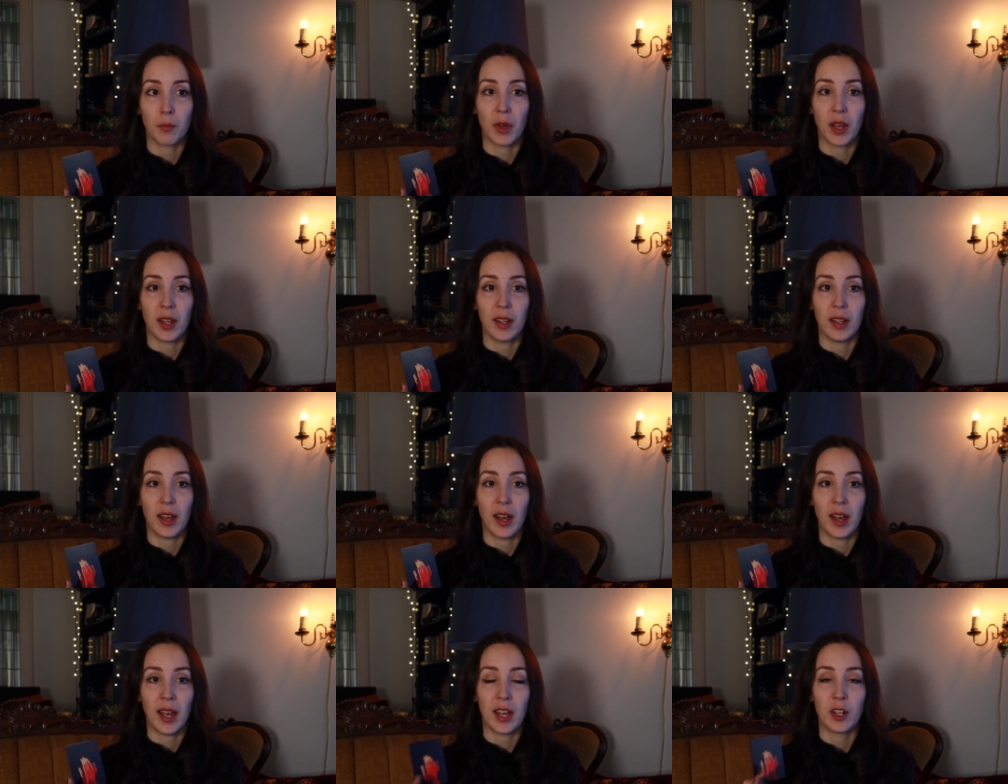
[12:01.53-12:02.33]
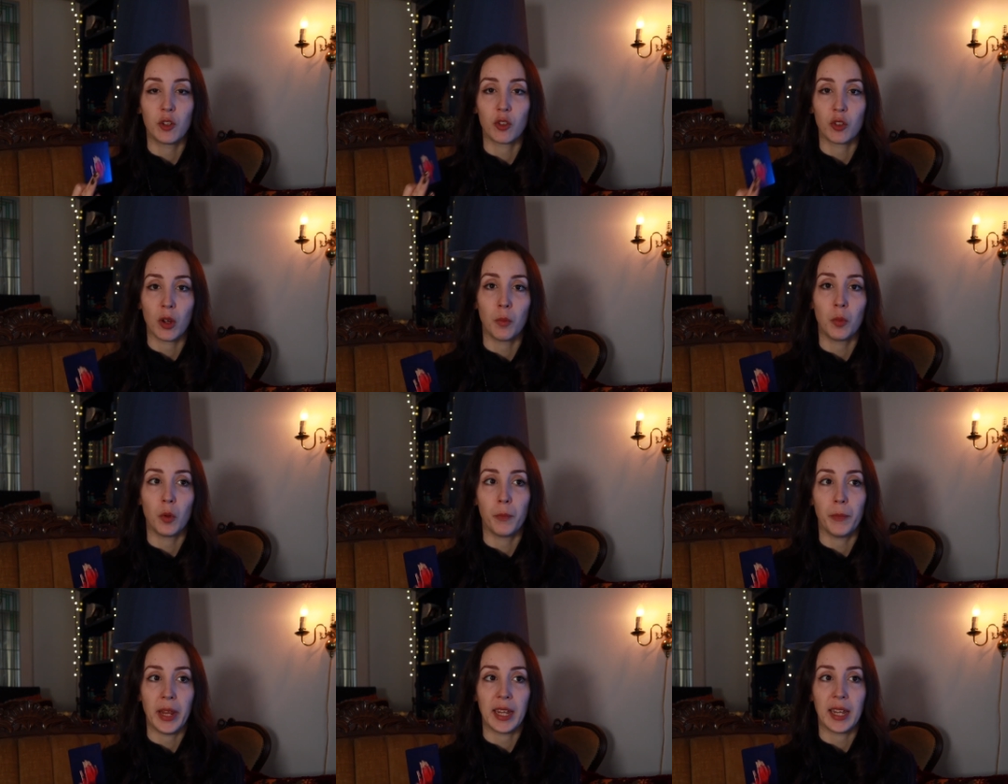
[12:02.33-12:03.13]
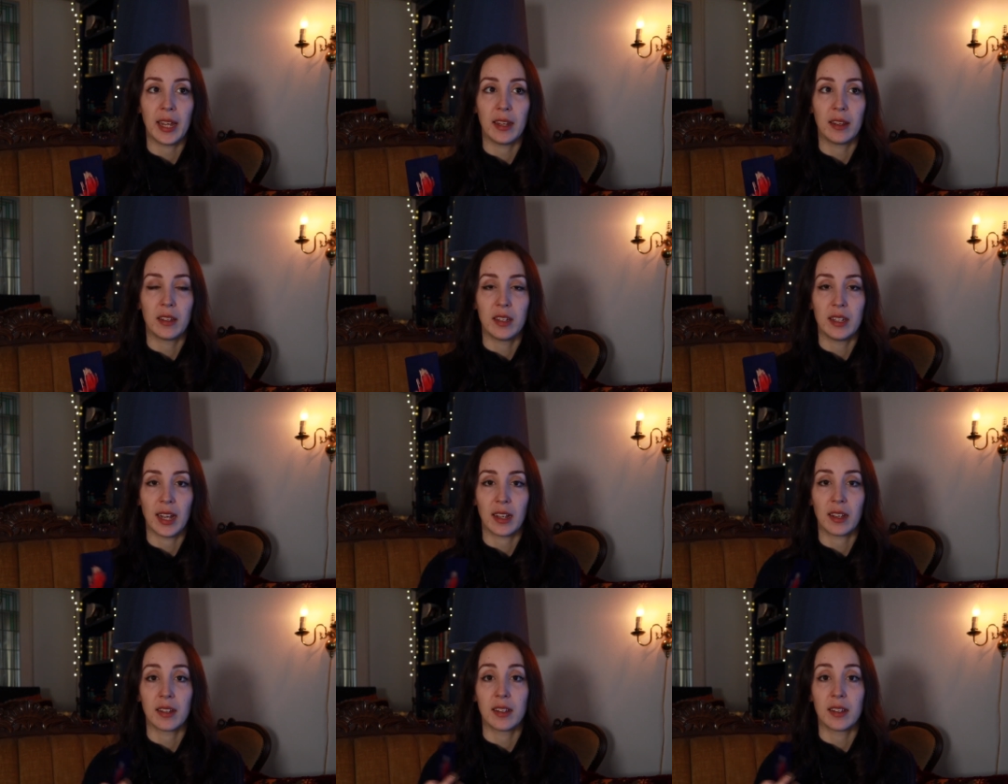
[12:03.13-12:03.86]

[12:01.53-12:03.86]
But I had trouble making the deck